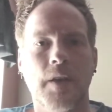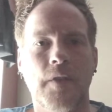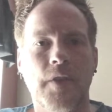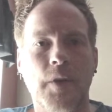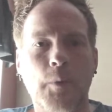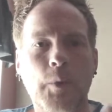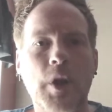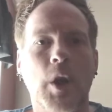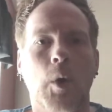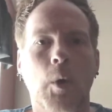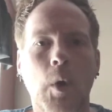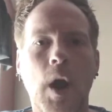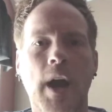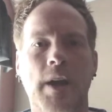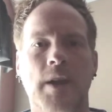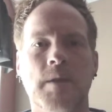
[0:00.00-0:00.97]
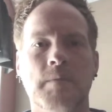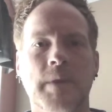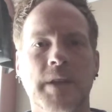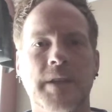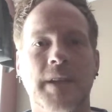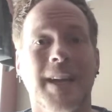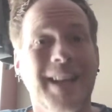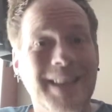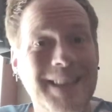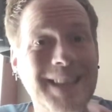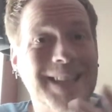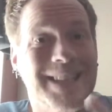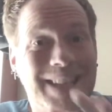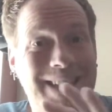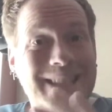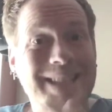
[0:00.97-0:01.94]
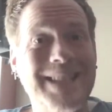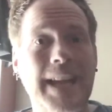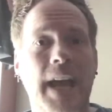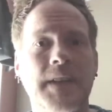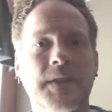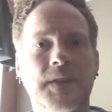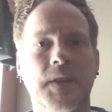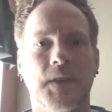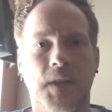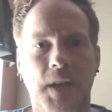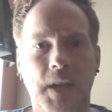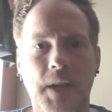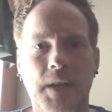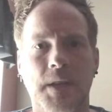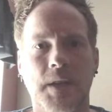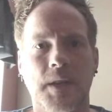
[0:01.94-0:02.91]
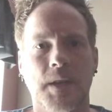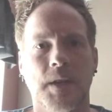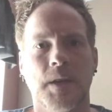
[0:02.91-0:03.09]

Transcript: the requirement, the necessity